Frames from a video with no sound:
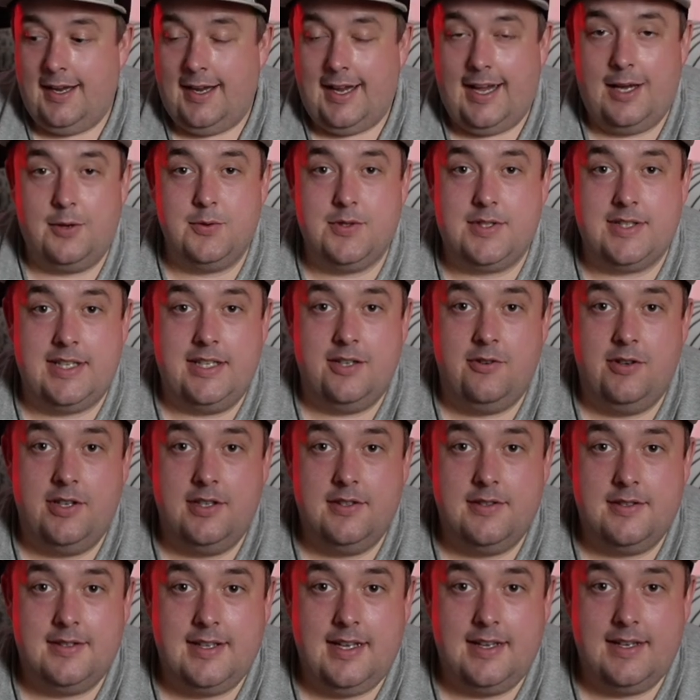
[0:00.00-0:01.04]
how
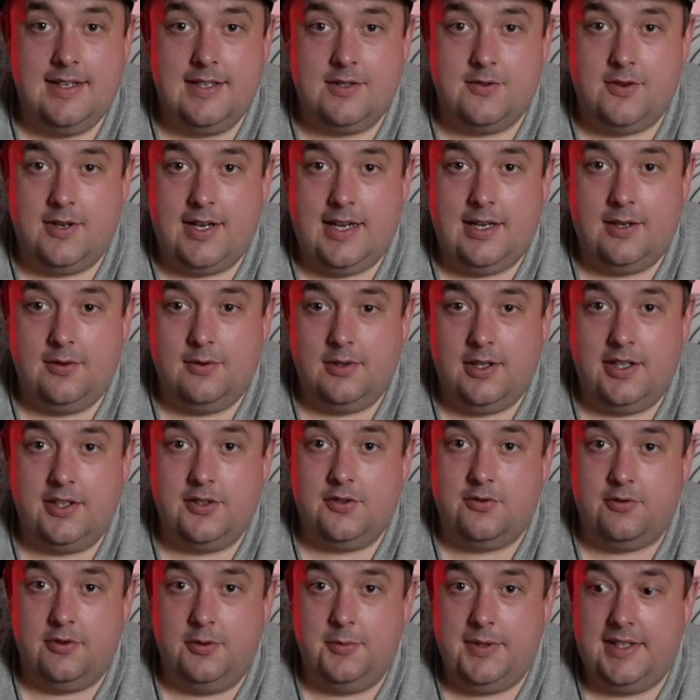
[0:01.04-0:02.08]
serious that is or how like
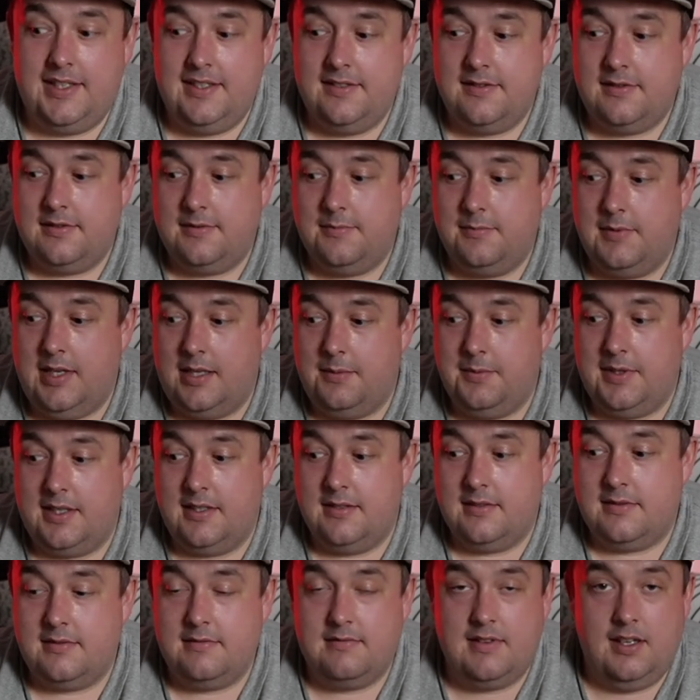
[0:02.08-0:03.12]
true it is. Maybe
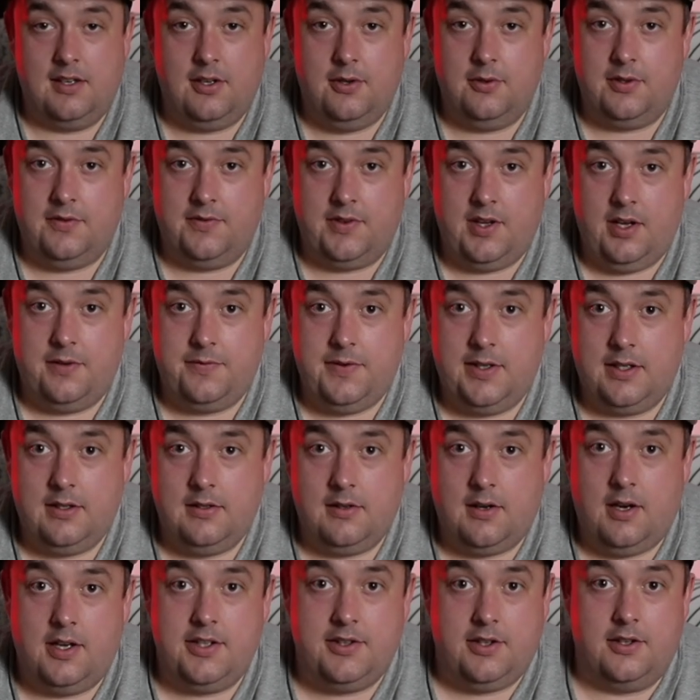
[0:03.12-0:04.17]
it's a load of nothing.
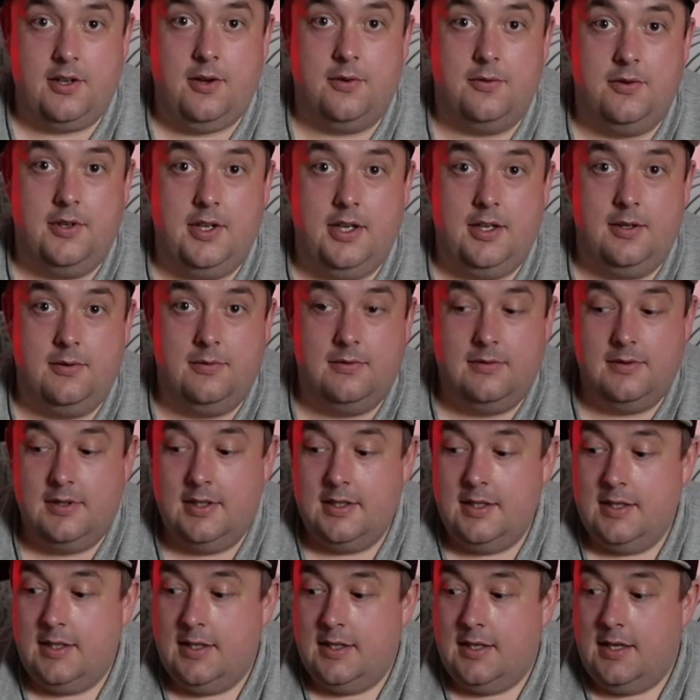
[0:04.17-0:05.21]
I don't know.
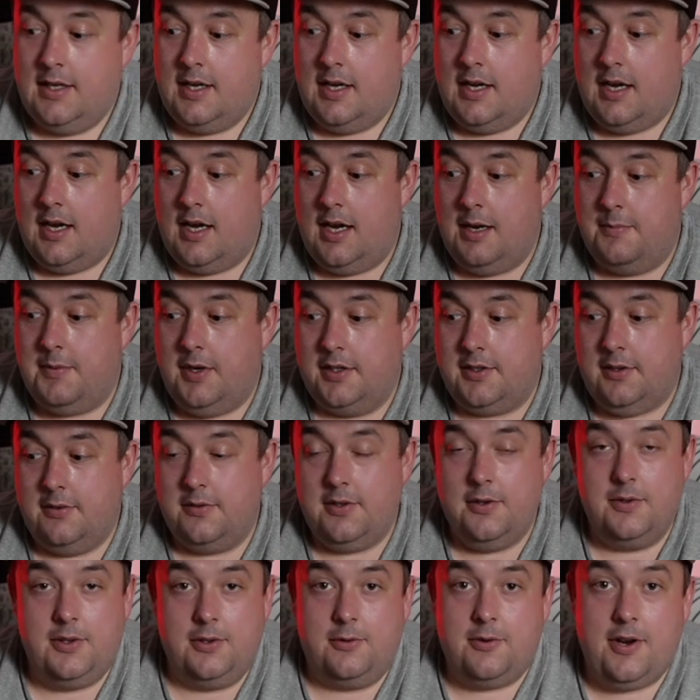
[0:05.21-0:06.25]
Um, I don't
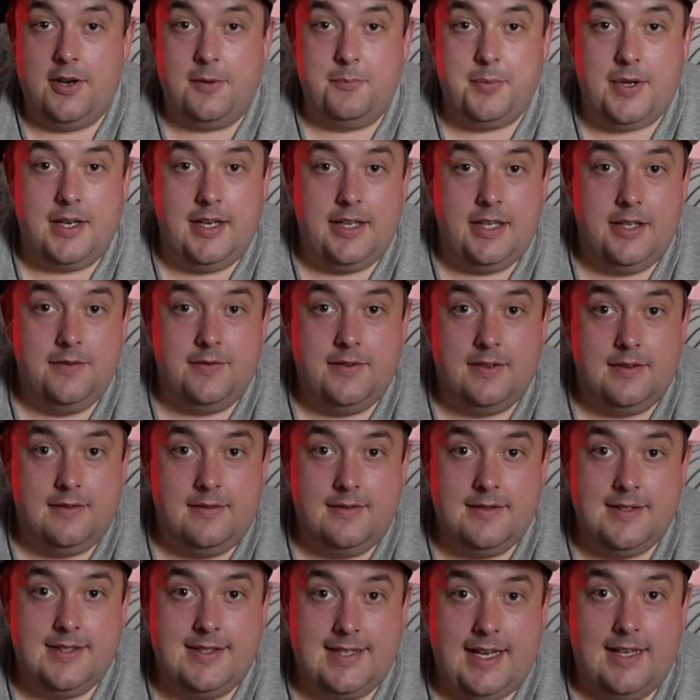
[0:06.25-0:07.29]
know the credibility of
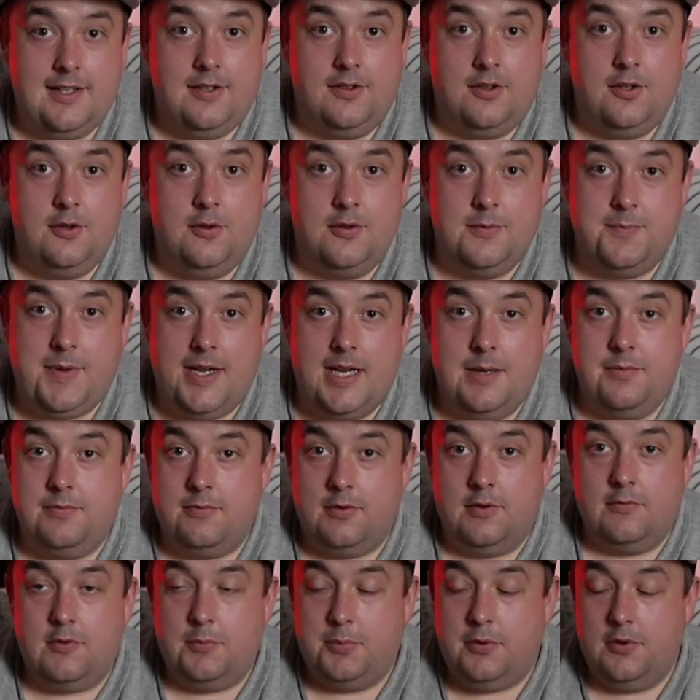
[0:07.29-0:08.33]
said newspaper
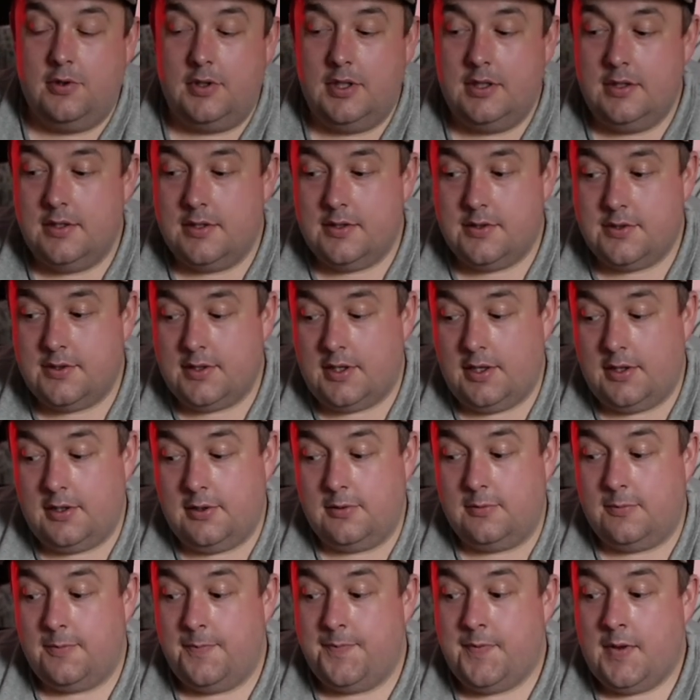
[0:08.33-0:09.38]
or reporter.
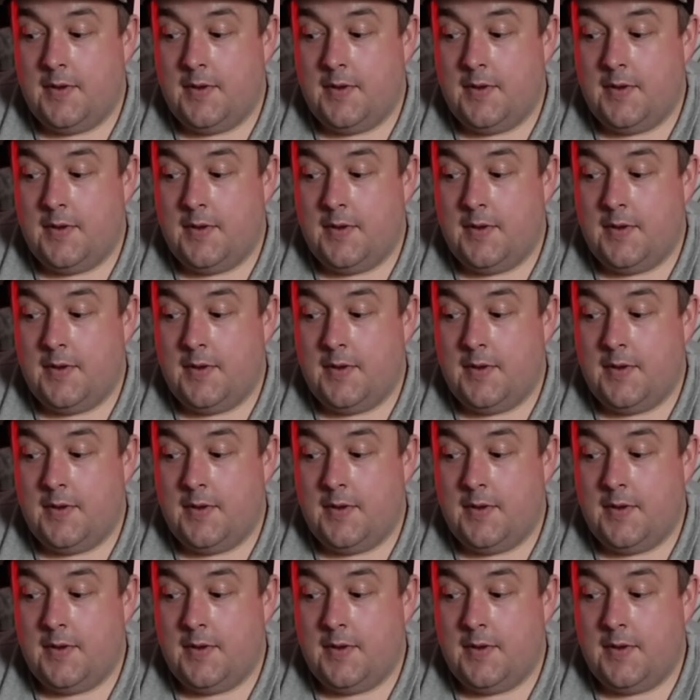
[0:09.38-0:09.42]
So